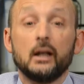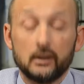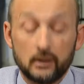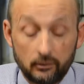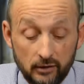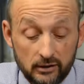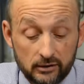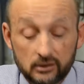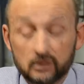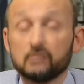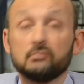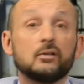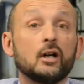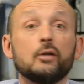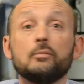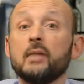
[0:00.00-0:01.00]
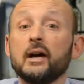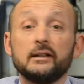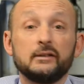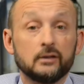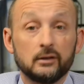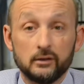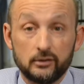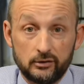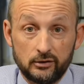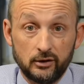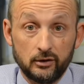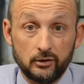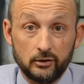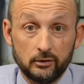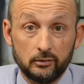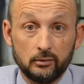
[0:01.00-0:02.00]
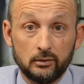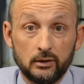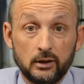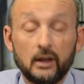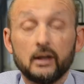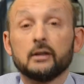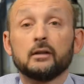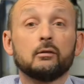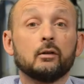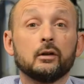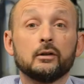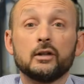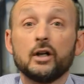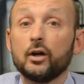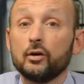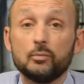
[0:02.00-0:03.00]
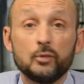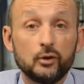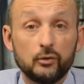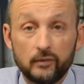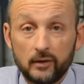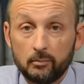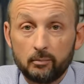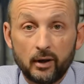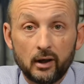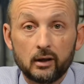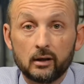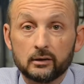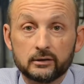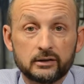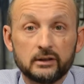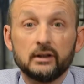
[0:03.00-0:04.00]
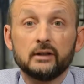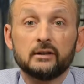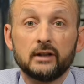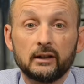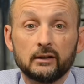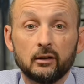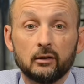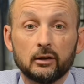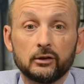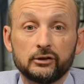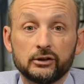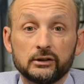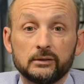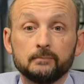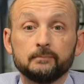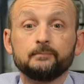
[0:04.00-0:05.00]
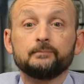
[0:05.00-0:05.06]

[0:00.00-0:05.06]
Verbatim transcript: There is no maintenance to do. There are no moving parts in the technology.